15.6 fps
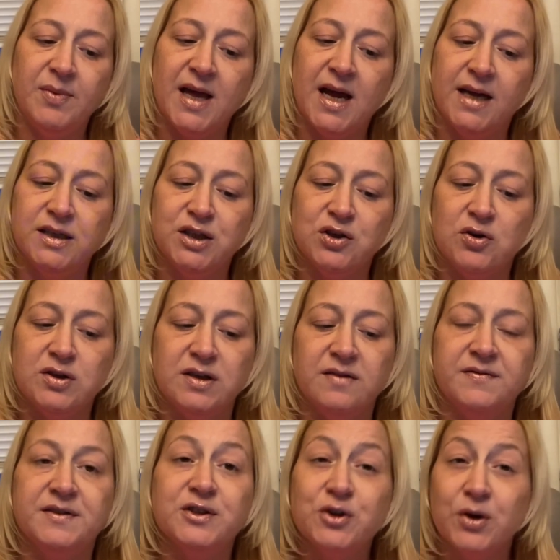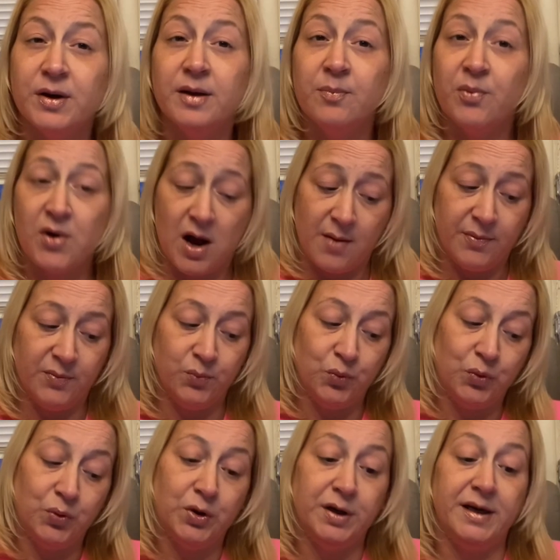that Joseph's drinking problem
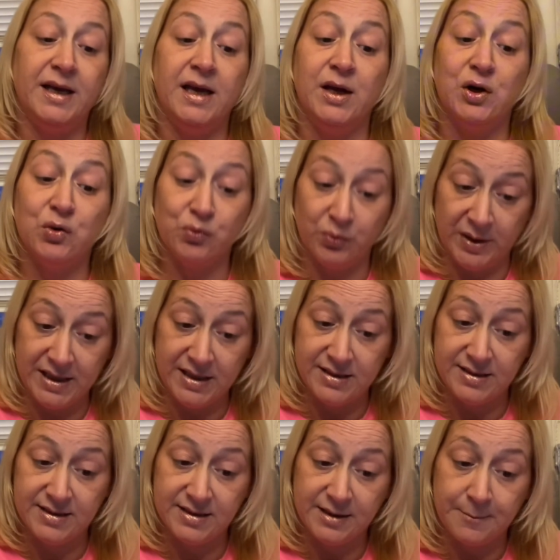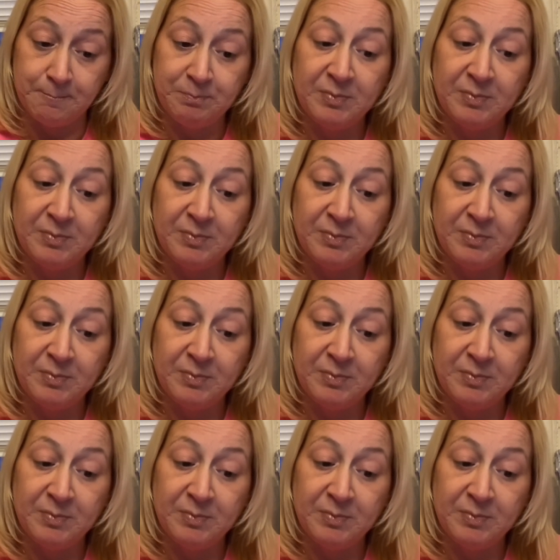would increase.